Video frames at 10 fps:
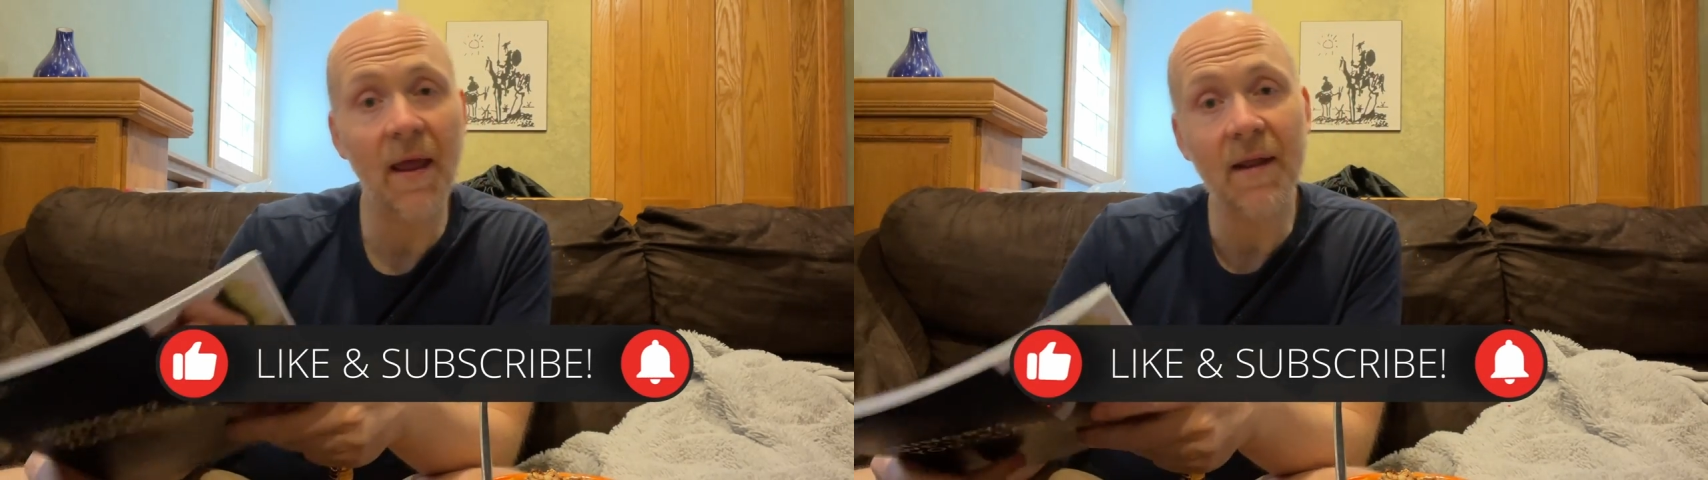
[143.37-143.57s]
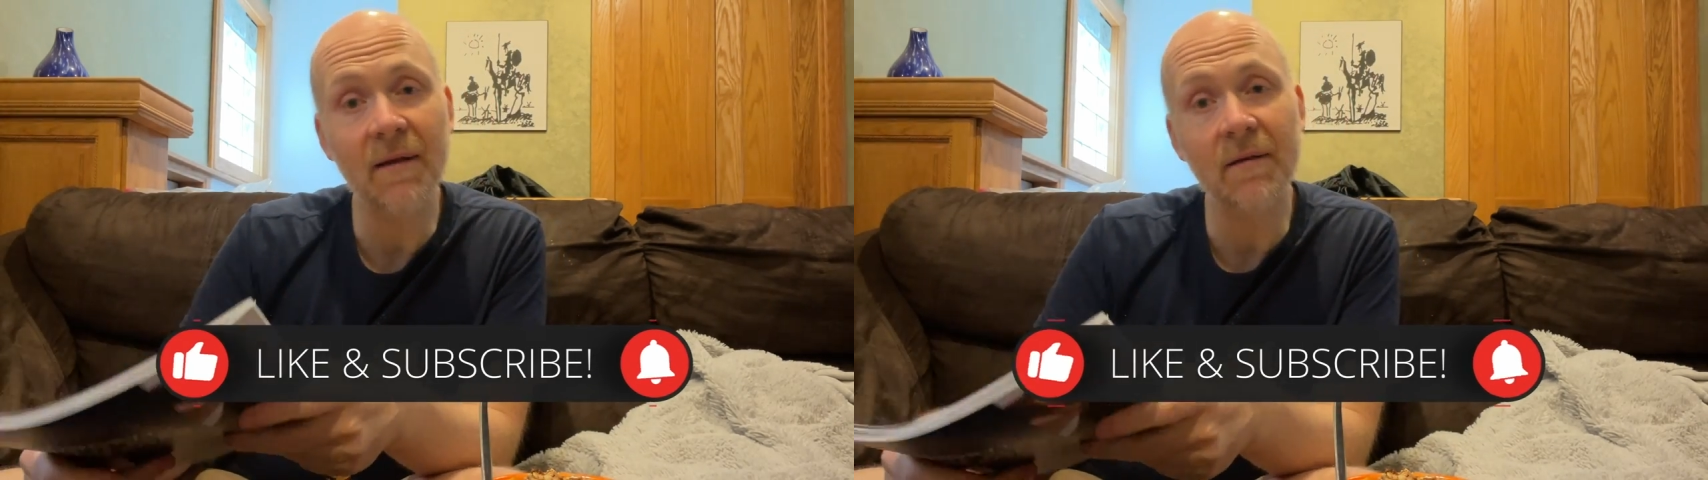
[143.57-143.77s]

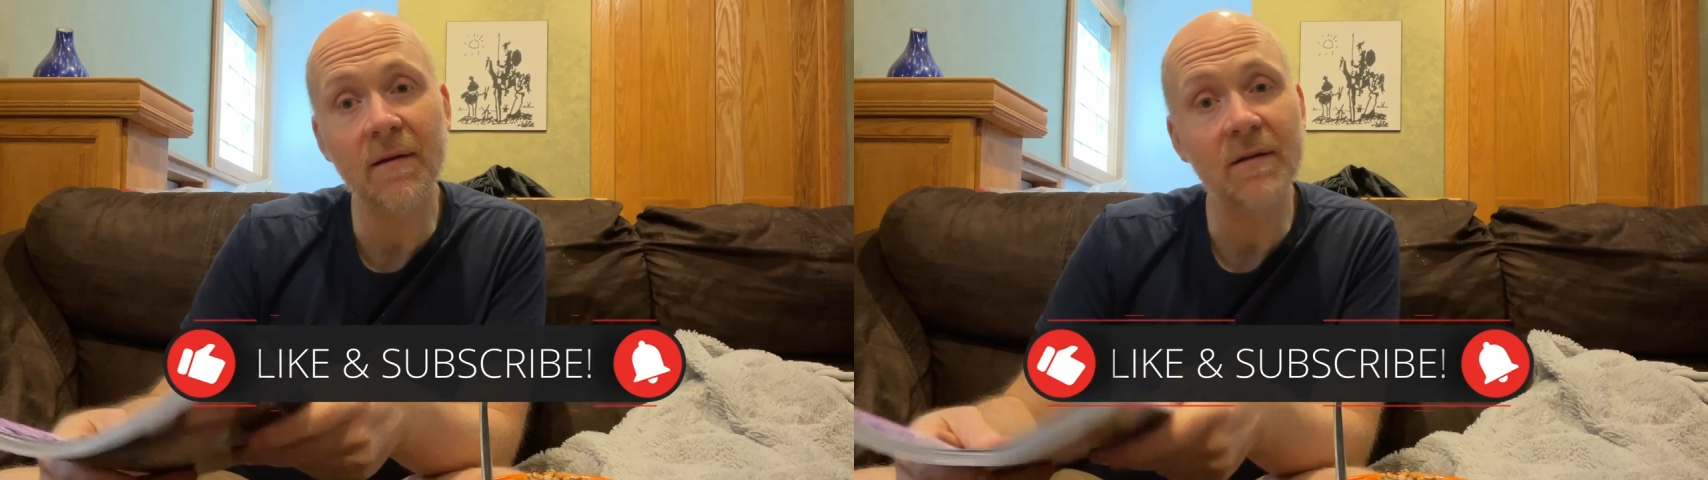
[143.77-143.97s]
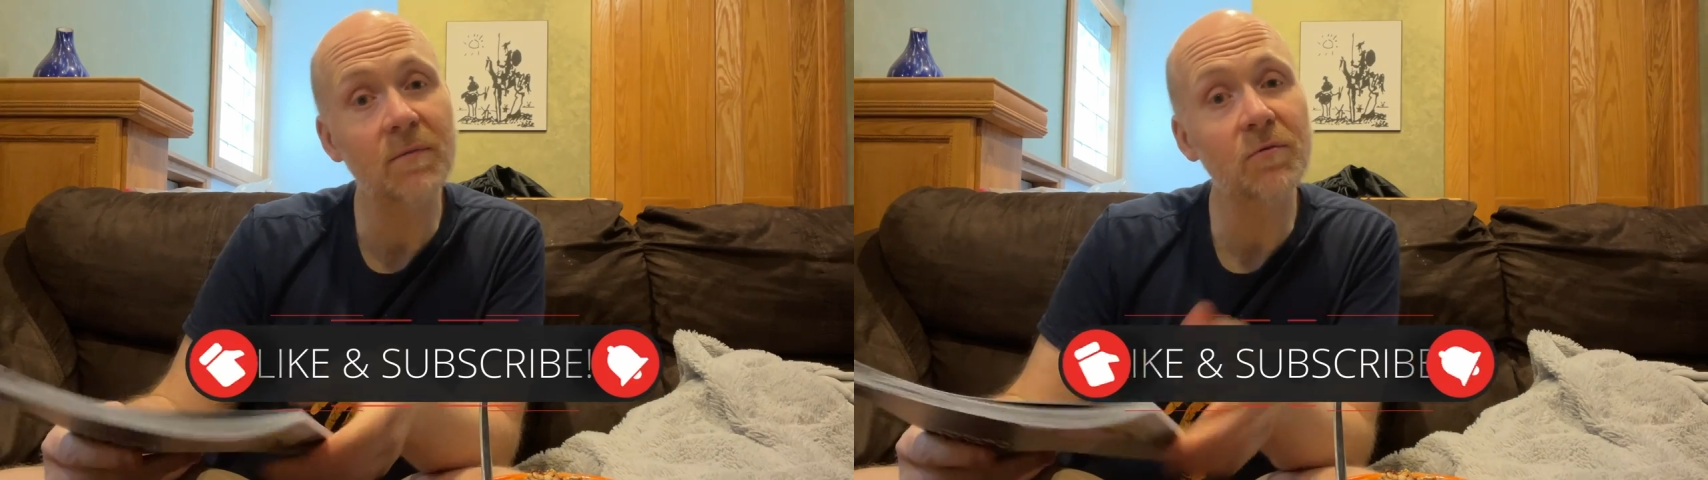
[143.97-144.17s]
and
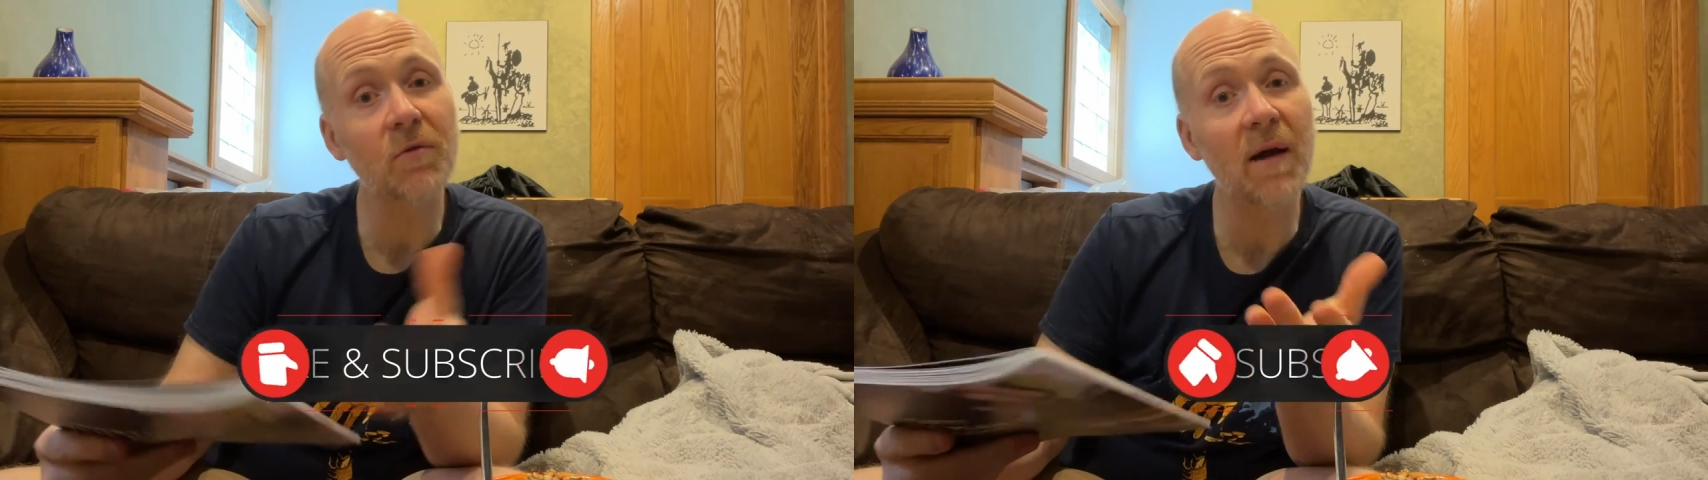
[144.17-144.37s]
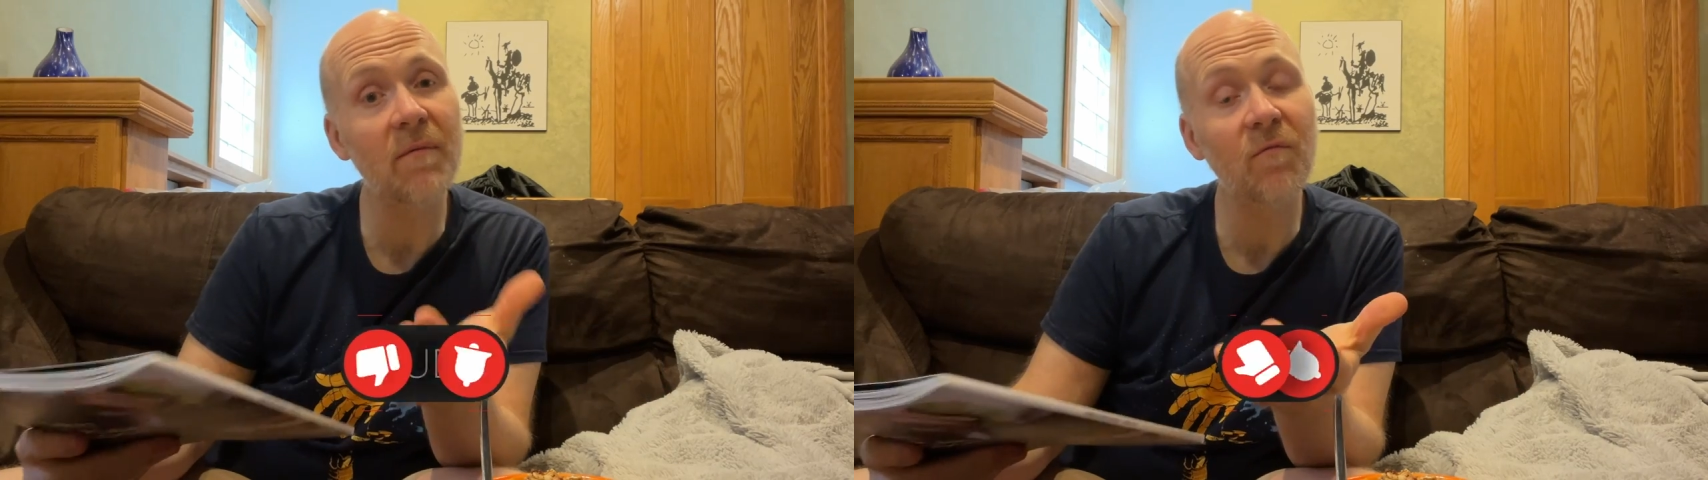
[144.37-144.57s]
subscribe